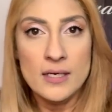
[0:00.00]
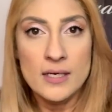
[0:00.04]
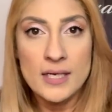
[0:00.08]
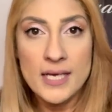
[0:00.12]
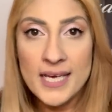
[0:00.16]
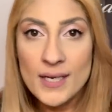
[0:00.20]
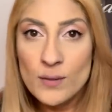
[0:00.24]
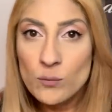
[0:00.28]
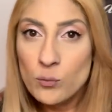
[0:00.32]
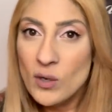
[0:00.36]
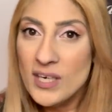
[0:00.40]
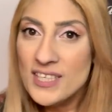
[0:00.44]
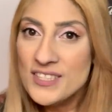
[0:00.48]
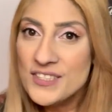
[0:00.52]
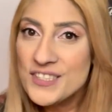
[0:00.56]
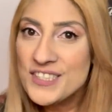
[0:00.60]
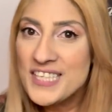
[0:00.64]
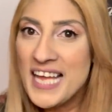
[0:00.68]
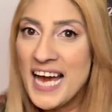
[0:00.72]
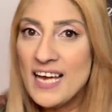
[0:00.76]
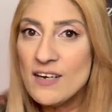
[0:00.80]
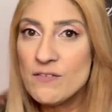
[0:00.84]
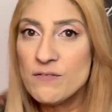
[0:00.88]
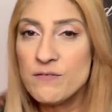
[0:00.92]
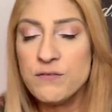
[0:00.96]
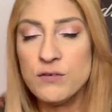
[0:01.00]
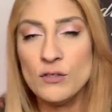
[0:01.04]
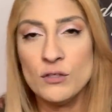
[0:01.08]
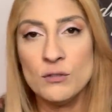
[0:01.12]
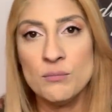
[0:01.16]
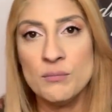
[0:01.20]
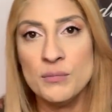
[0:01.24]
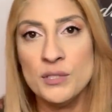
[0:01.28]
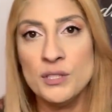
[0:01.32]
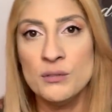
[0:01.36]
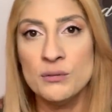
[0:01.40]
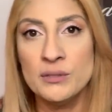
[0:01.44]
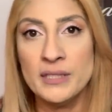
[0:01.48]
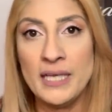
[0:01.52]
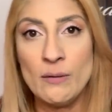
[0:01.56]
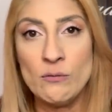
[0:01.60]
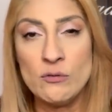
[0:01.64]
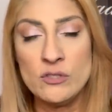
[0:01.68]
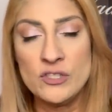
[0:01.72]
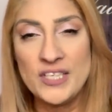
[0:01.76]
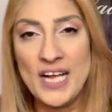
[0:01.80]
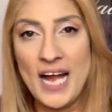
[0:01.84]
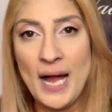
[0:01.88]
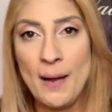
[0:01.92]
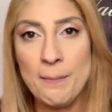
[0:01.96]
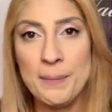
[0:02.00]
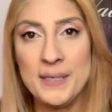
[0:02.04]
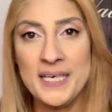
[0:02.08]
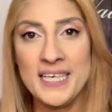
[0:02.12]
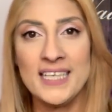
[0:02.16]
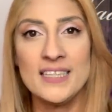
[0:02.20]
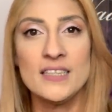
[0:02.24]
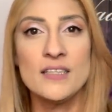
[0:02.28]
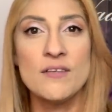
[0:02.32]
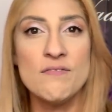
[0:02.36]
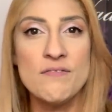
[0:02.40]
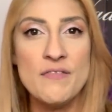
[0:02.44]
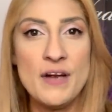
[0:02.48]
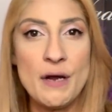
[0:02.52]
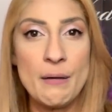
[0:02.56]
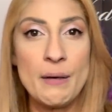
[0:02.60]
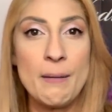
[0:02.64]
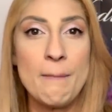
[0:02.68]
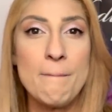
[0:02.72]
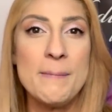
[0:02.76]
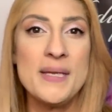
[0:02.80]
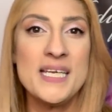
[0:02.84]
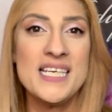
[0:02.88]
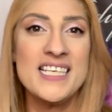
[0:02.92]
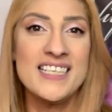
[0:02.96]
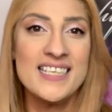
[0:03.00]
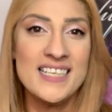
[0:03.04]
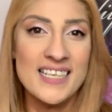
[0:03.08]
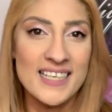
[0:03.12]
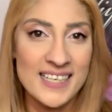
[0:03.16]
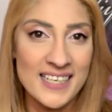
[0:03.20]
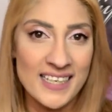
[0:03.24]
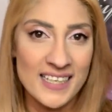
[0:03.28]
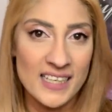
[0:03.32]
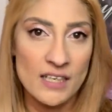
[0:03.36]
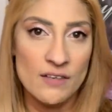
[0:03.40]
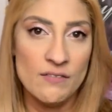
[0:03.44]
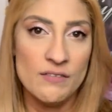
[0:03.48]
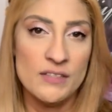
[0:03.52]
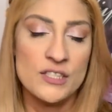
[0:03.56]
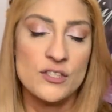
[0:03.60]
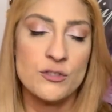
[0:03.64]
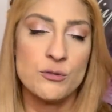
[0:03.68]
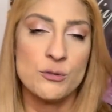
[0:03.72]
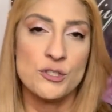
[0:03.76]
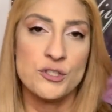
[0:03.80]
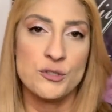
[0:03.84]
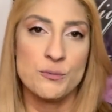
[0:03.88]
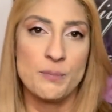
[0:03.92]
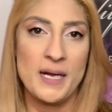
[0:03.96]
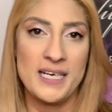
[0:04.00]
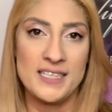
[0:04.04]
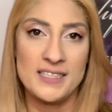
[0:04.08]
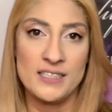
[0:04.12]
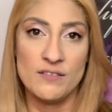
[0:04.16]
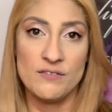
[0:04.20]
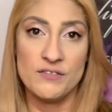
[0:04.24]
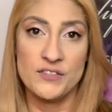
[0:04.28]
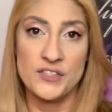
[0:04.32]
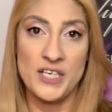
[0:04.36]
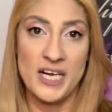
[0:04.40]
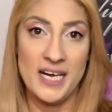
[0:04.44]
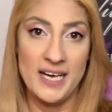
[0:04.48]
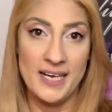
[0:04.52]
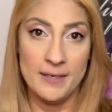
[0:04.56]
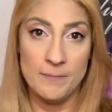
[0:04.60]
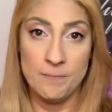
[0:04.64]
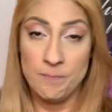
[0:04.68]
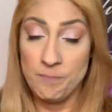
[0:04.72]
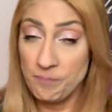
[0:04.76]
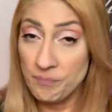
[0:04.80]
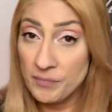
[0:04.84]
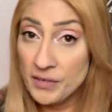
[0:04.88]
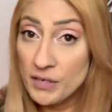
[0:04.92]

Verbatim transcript: it was that full moon that was happening at the very beginning of its respective sign,